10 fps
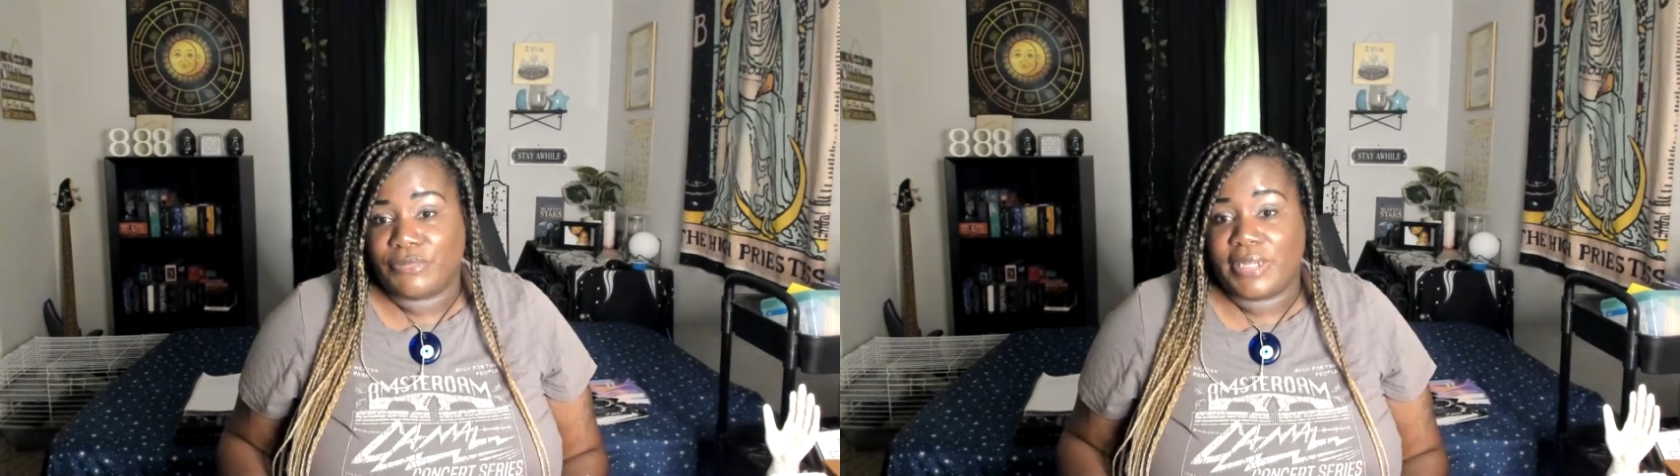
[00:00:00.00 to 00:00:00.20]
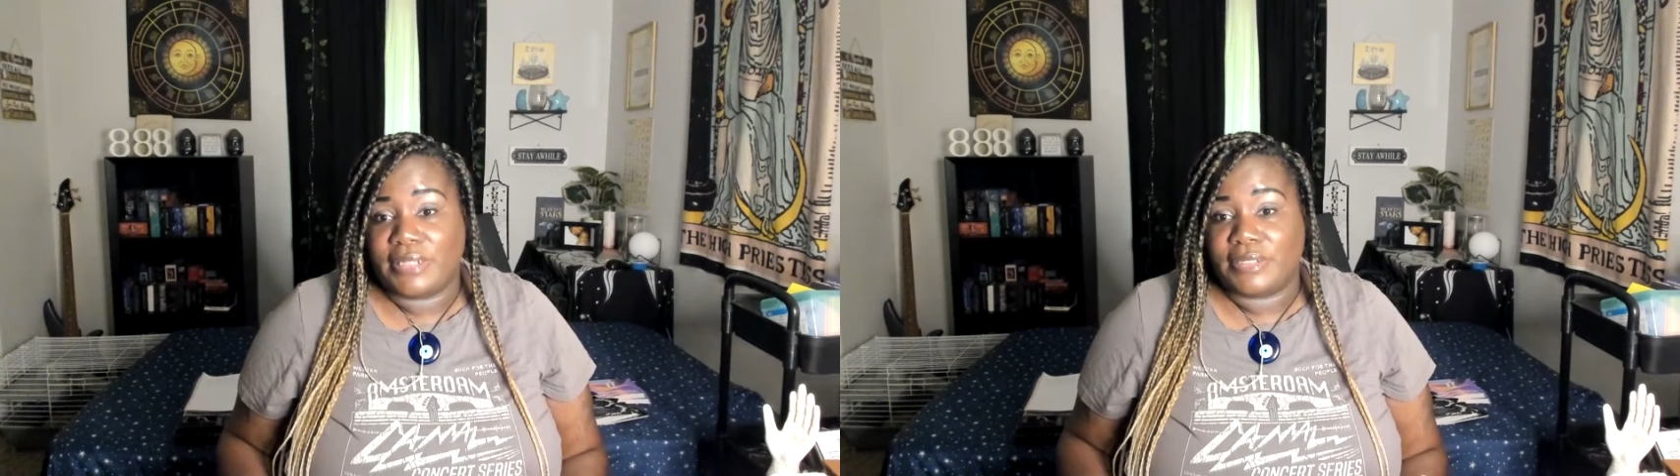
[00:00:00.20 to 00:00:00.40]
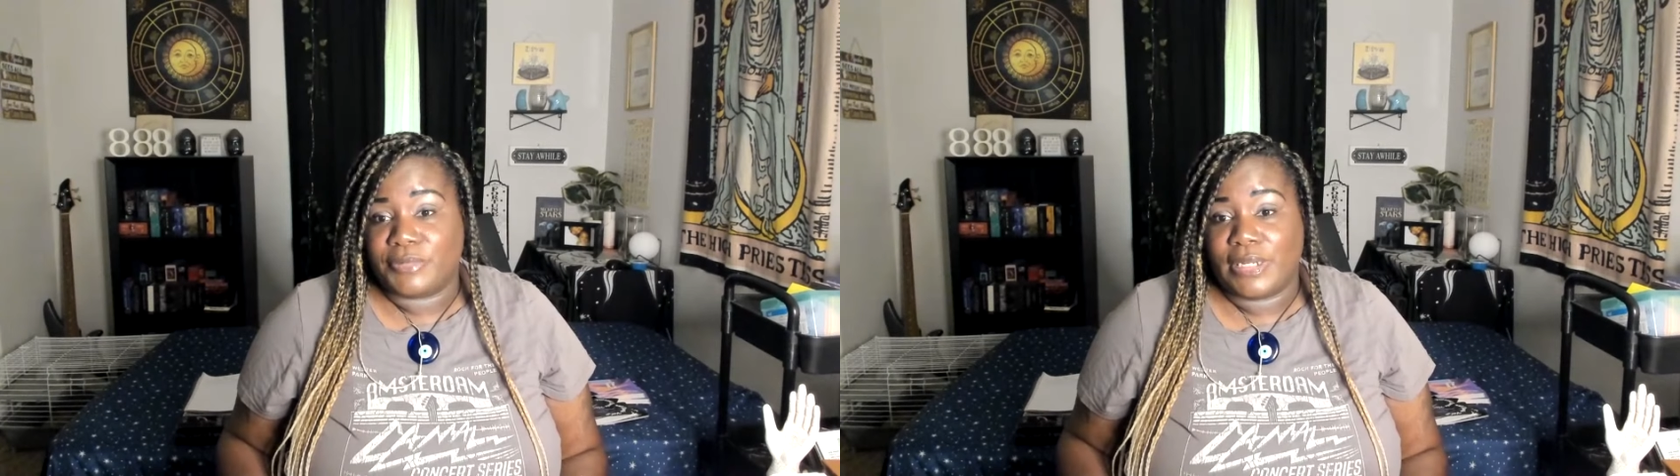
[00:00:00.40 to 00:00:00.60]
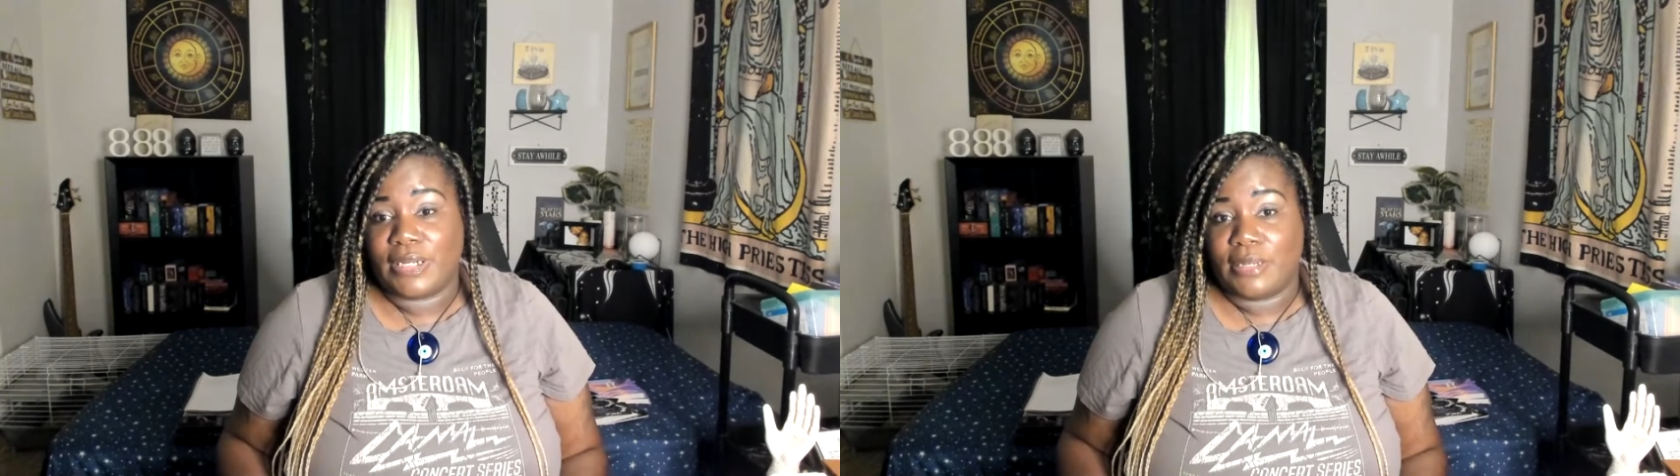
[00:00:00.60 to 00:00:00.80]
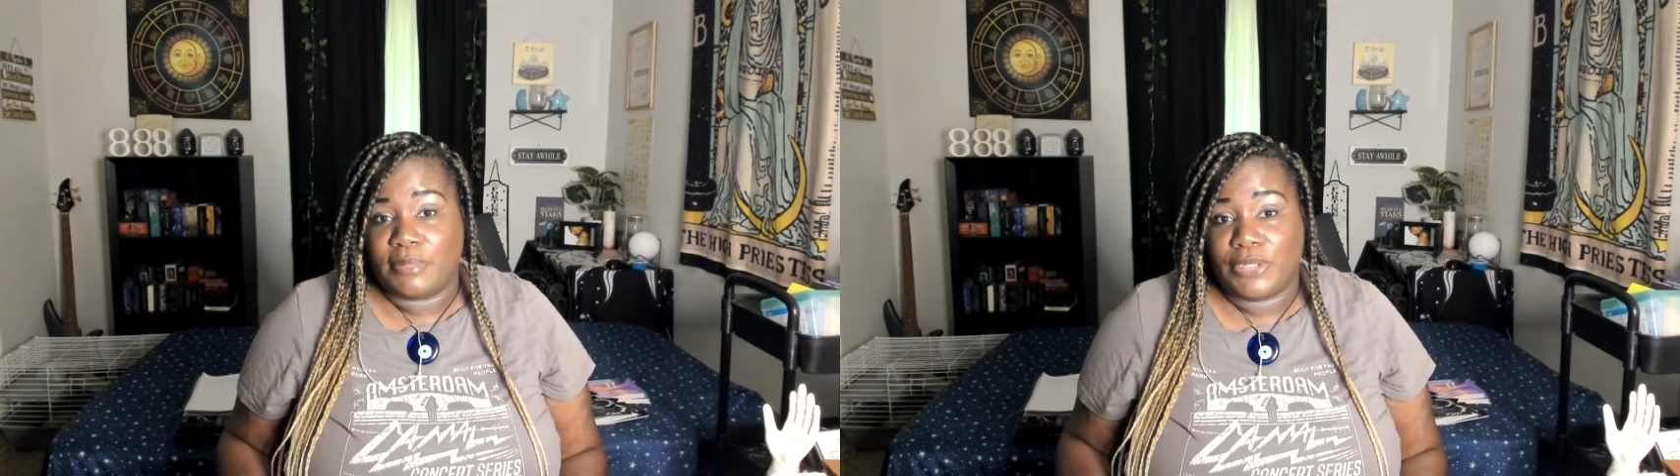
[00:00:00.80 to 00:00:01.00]
readings when
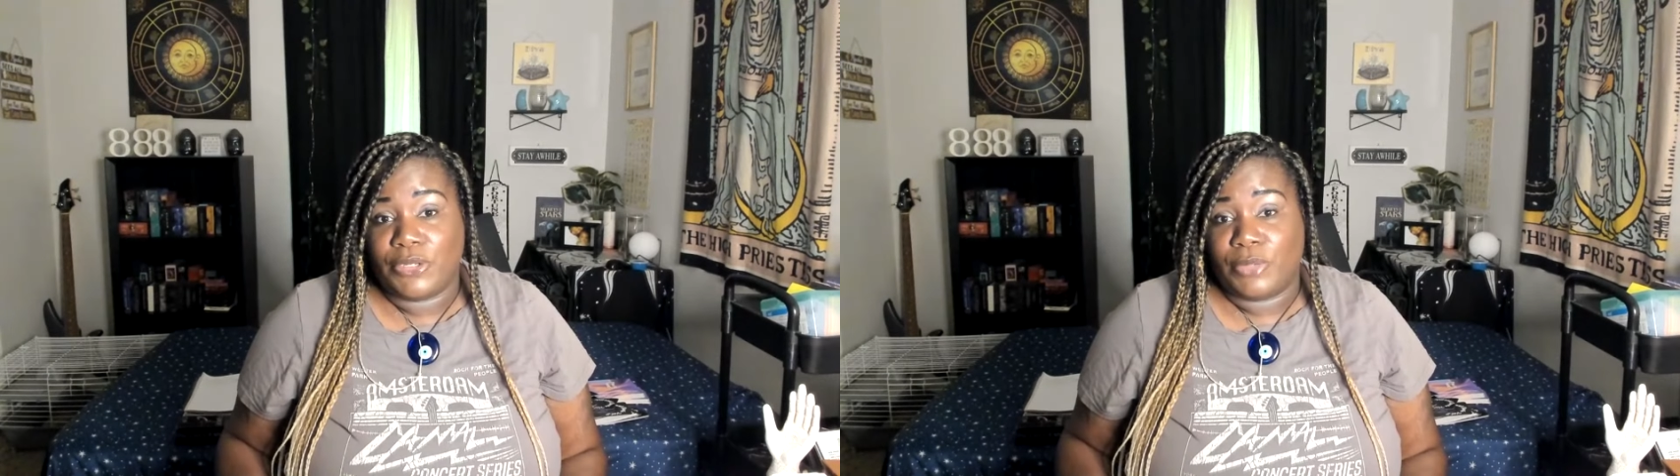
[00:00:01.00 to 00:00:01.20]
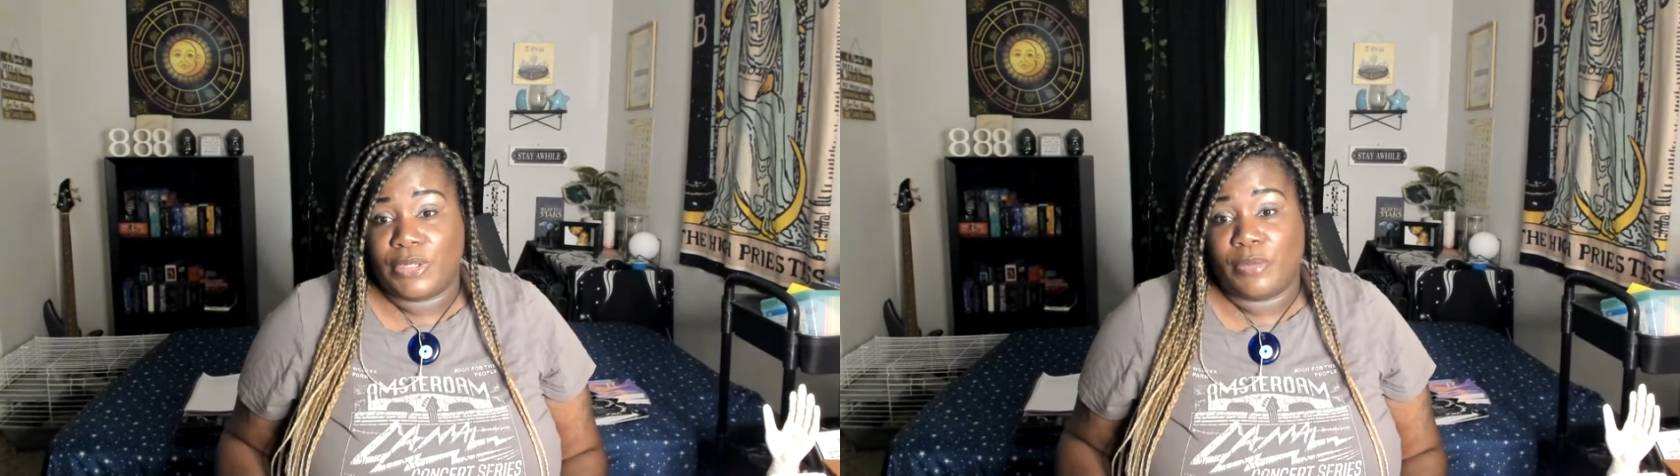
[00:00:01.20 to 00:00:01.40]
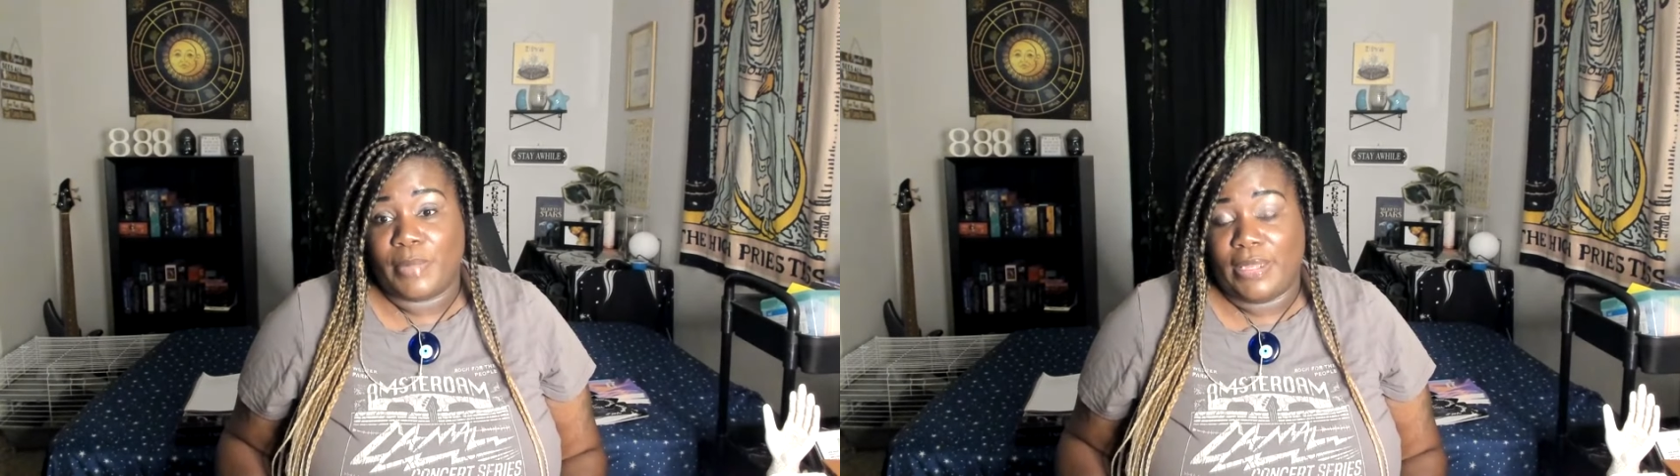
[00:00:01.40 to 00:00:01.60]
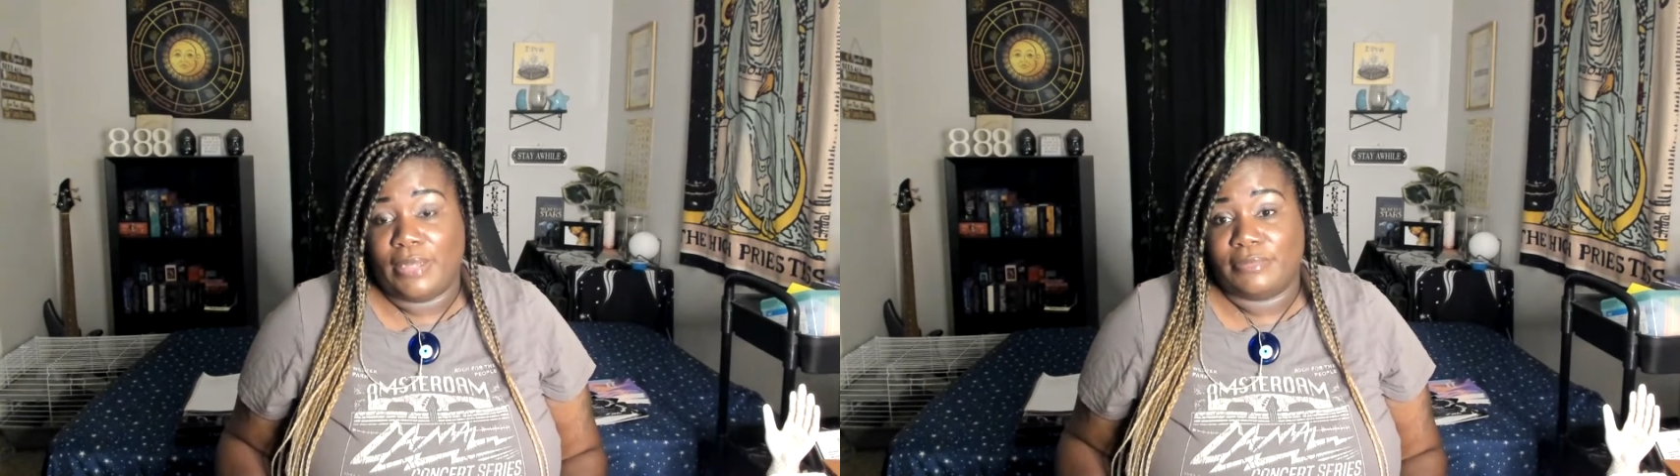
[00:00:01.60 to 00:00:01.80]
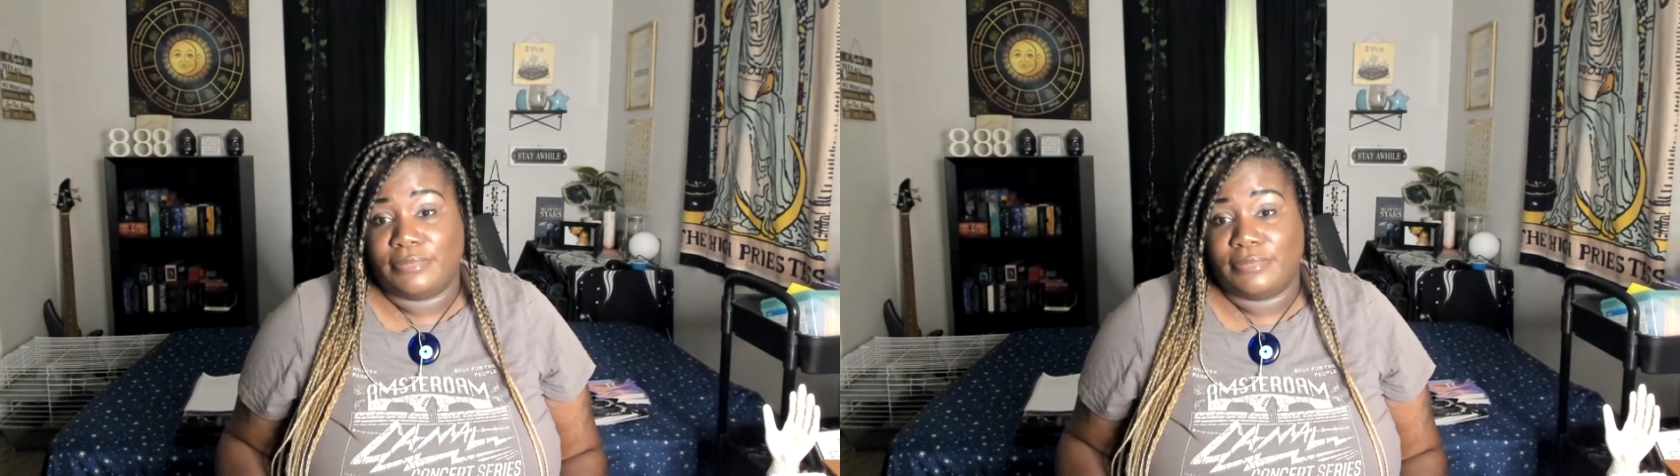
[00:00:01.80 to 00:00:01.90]
it comes to you and your man.